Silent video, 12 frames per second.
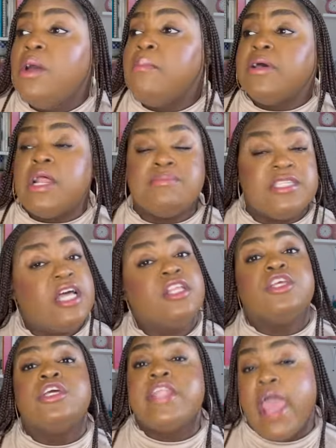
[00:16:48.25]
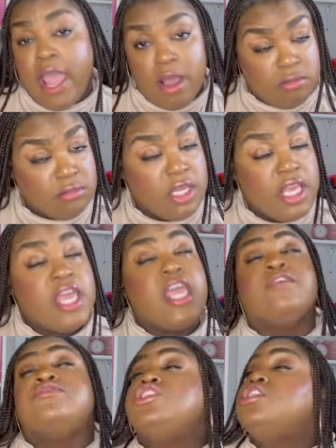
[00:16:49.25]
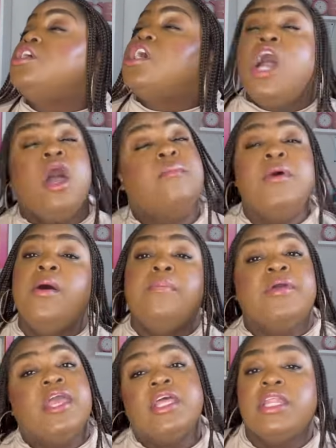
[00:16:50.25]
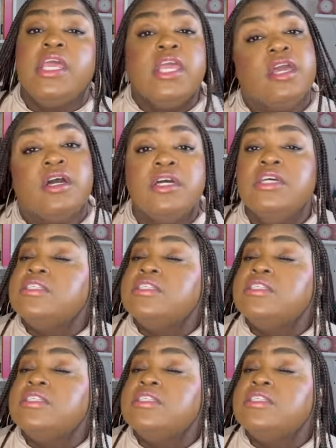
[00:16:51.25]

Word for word: But I'm telling you now, if she come up in here,